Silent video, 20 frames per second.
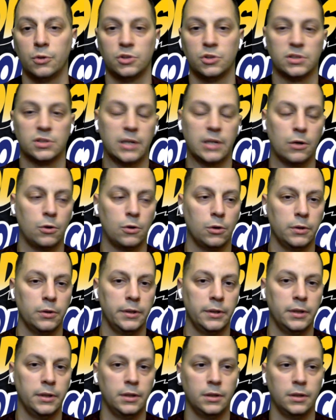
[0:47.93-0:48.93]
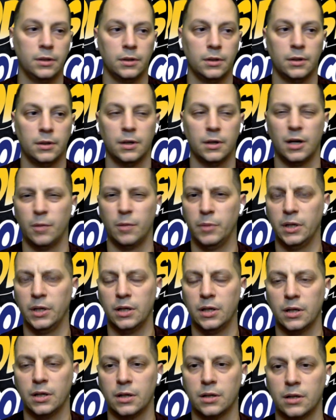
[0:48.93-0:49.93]
which is now called the
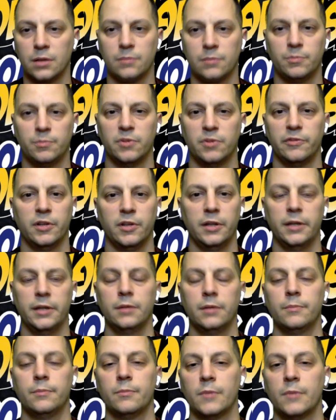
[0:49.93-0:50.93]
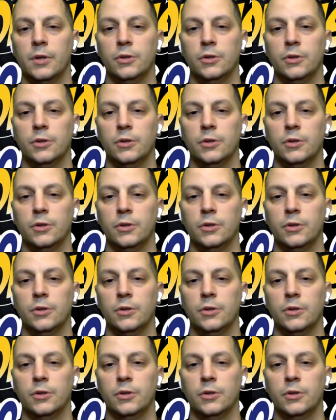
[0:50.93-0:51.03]
Amica Pavilion.